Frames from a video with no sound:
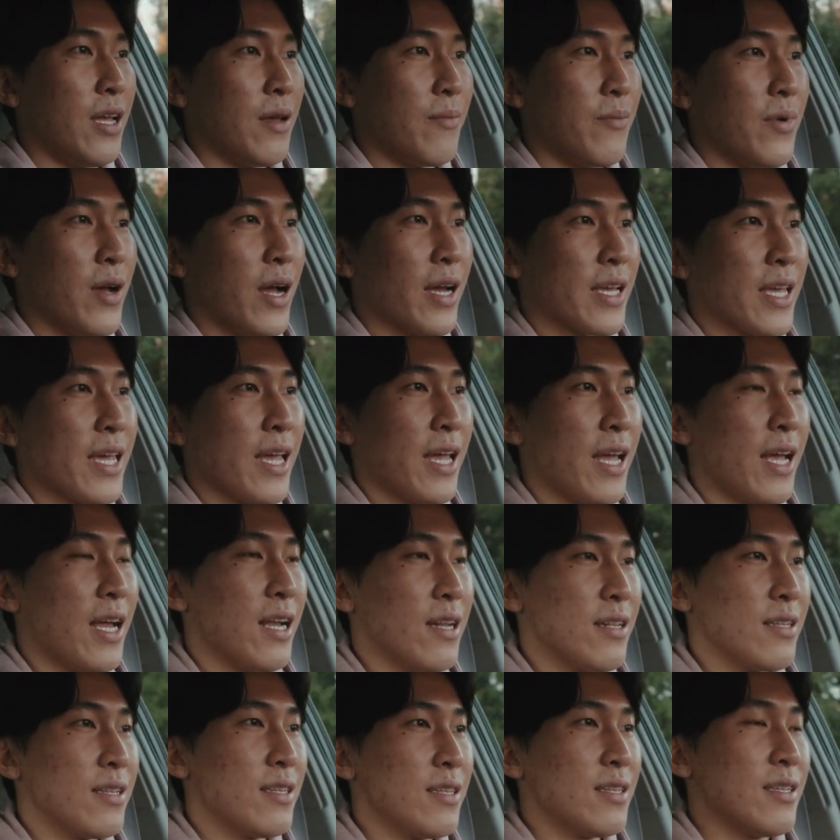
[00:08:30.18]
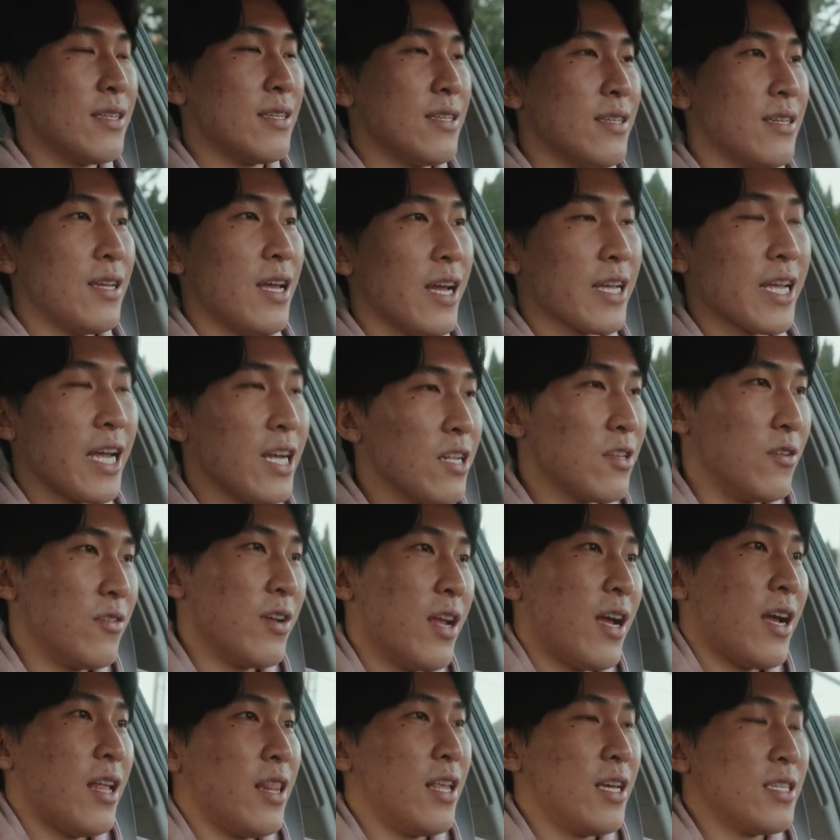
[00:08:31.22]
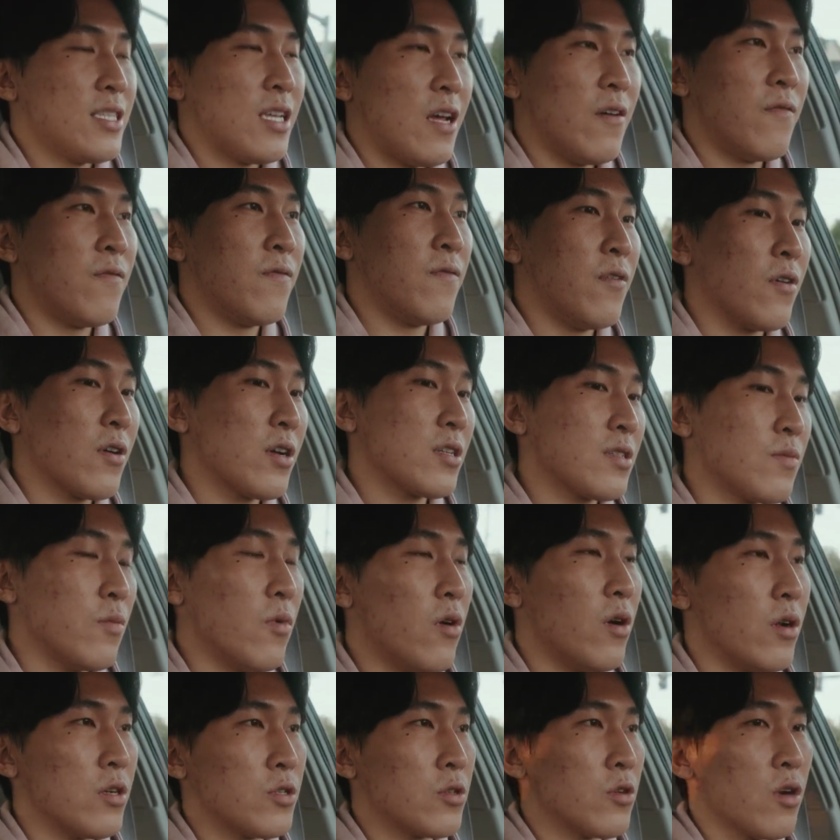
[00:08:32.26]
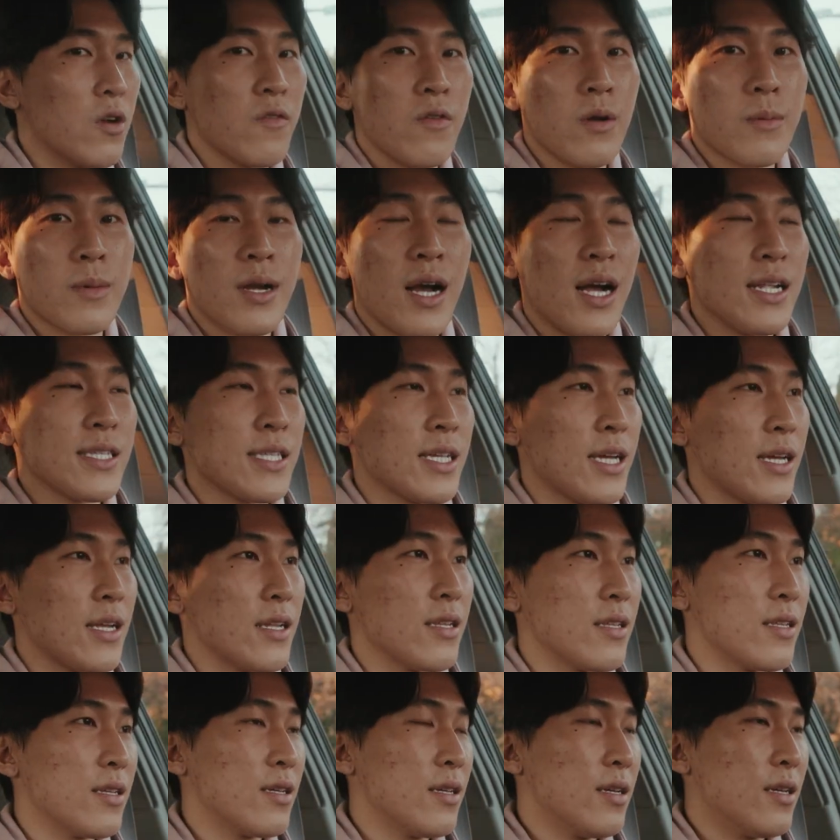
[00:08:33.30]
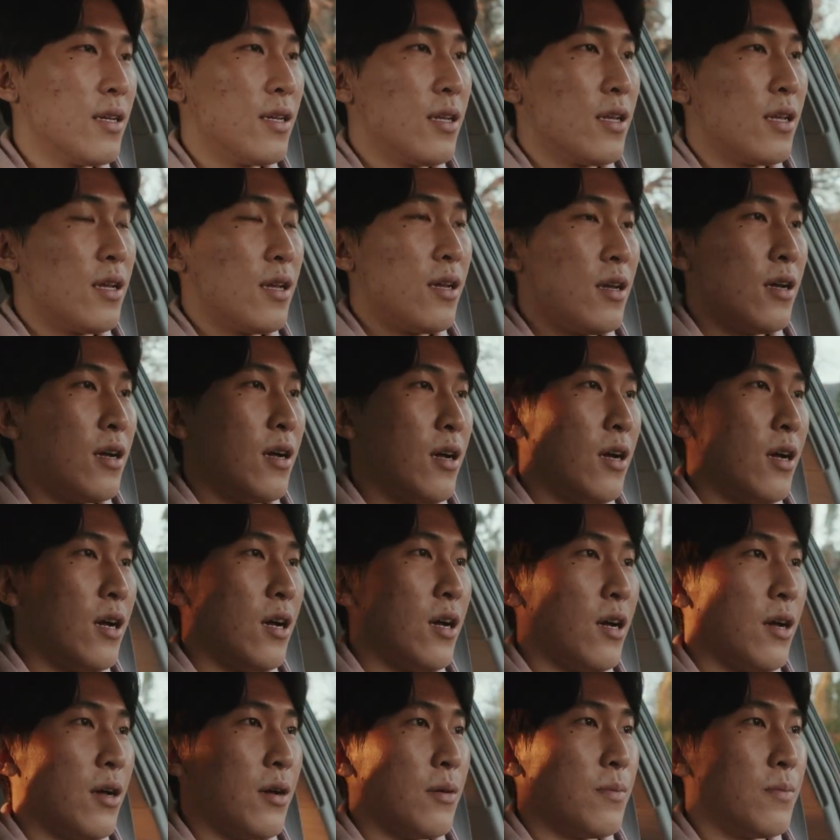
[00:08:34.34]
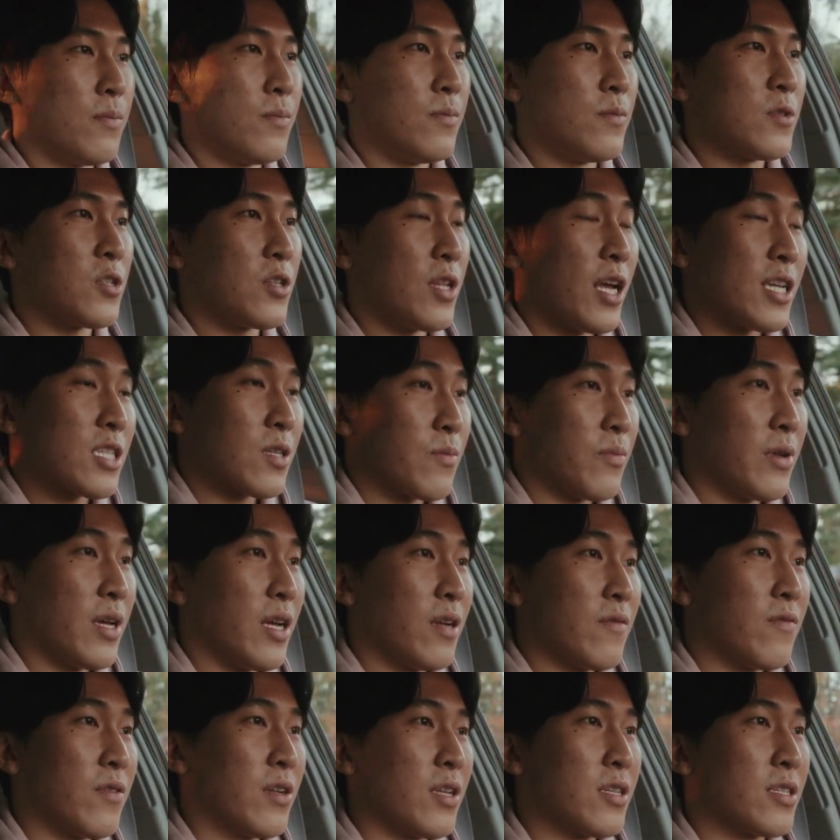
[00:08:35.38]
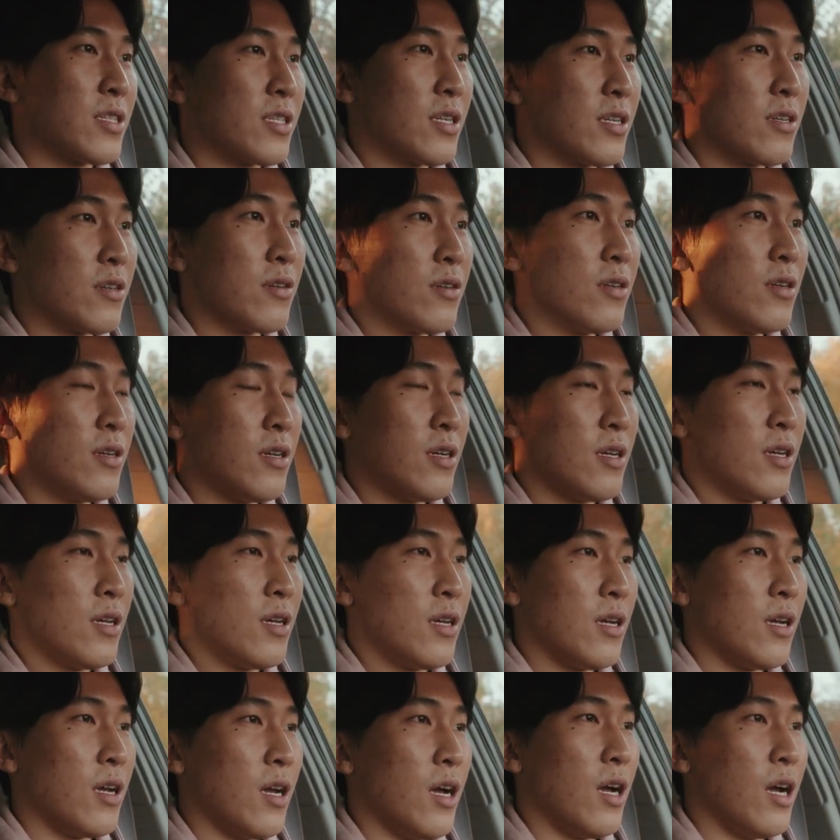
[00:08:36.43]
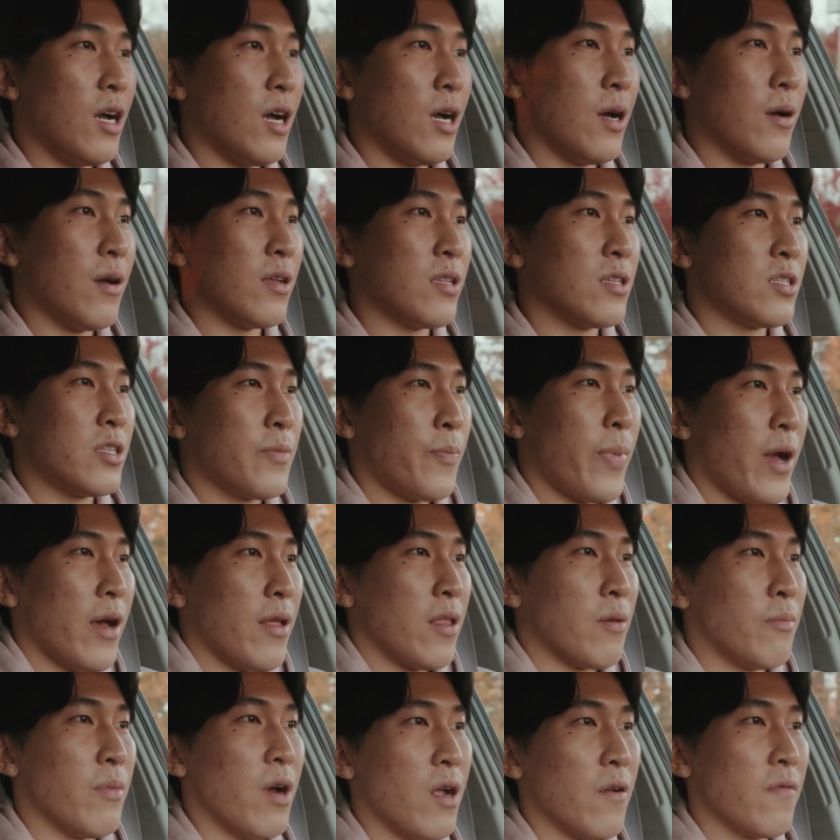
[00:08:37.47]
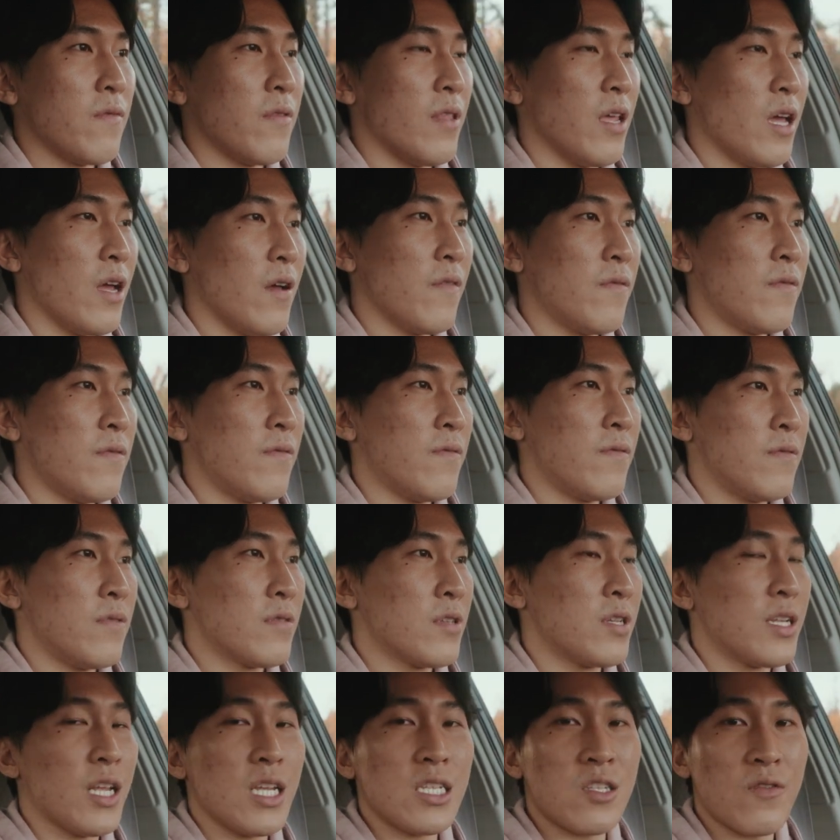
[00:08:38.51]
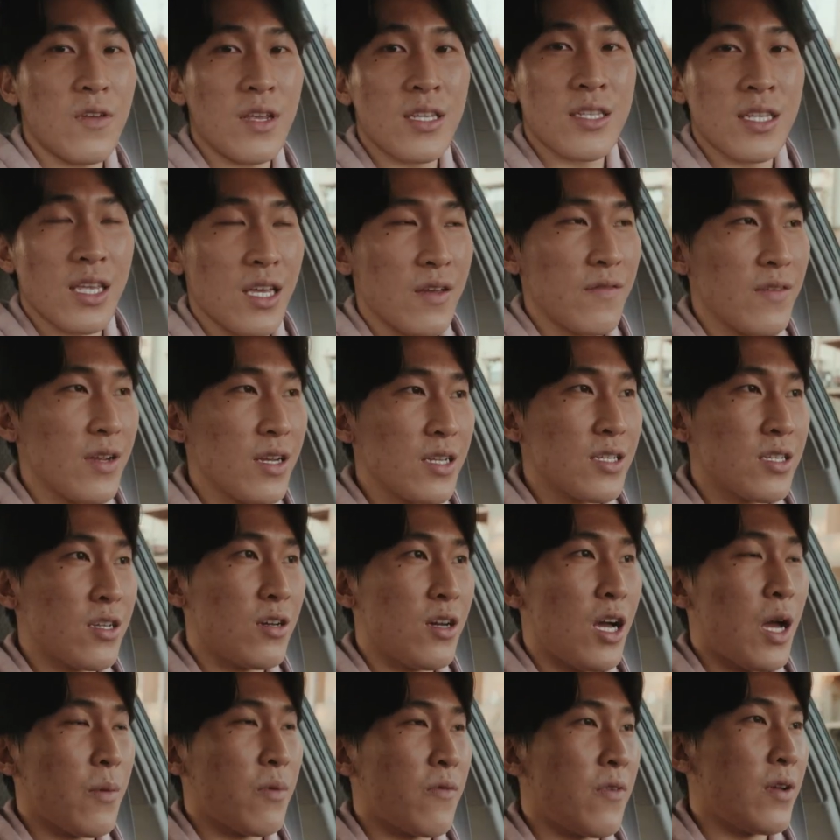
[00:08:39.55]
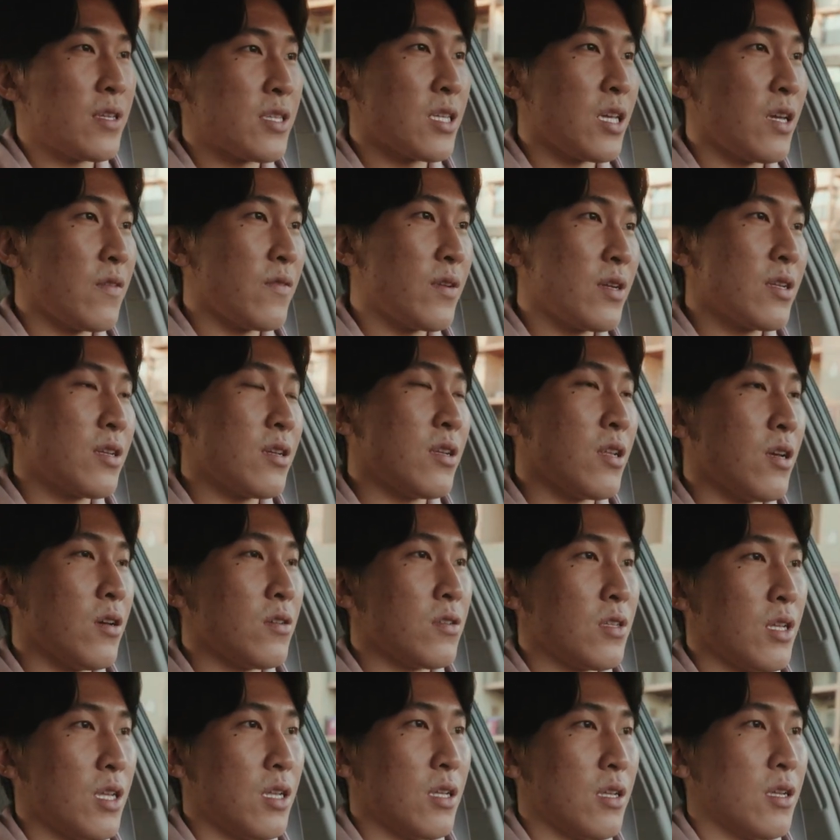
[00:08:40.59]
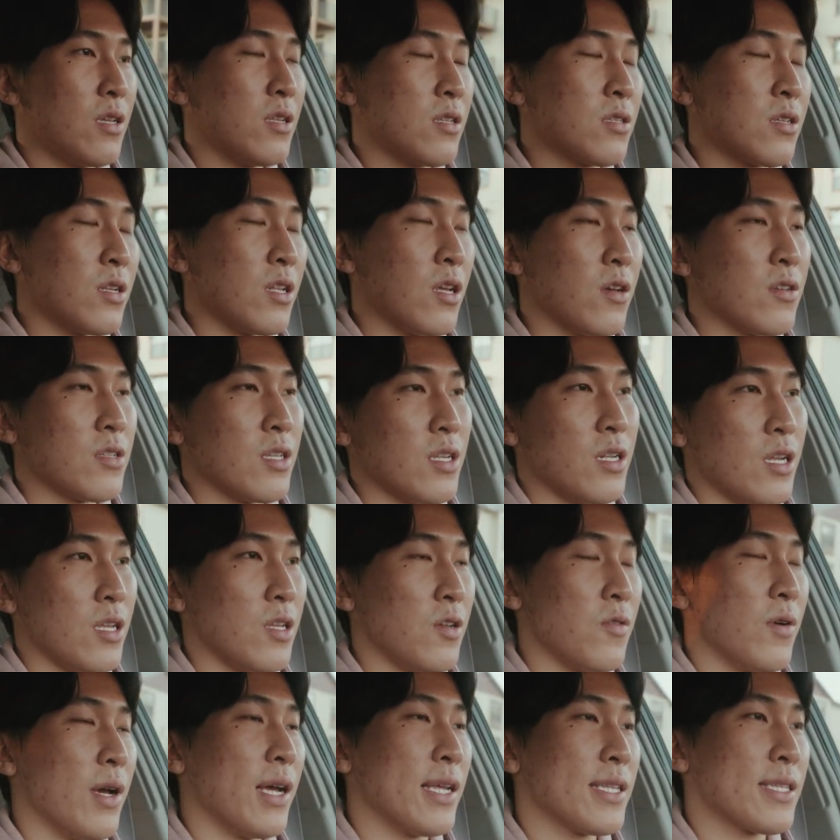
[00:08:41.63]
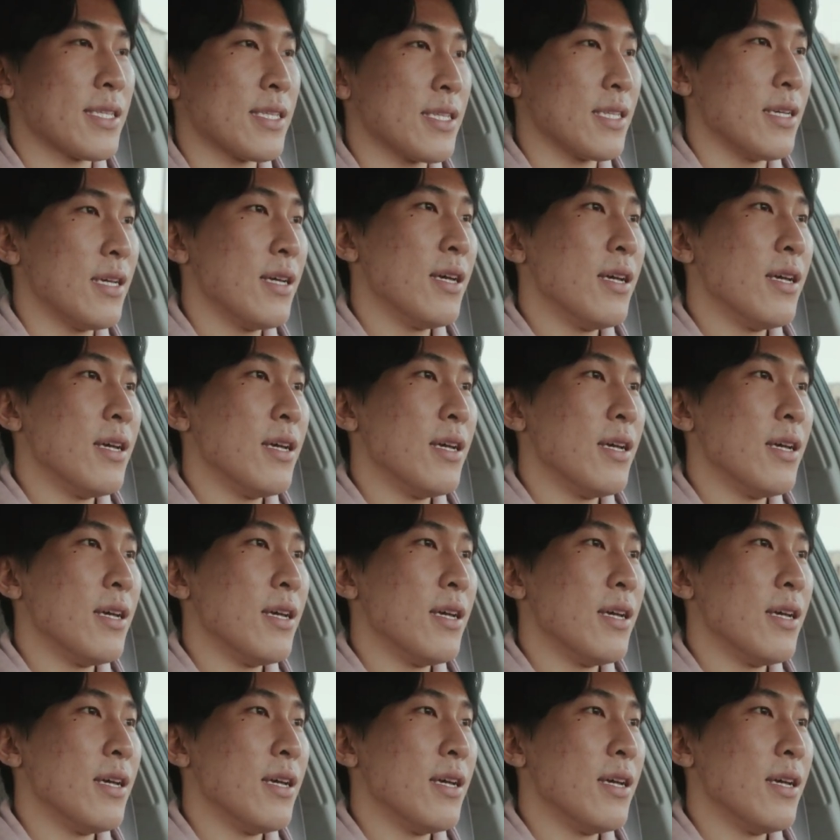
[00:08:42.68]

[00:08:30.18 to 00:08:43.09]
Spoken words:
but I can't do that unless I focus more on shorter form content. So that's the plan for this year. This is about a month left. Today's Thanksgiving, so happy Thanksgiving to those in the US.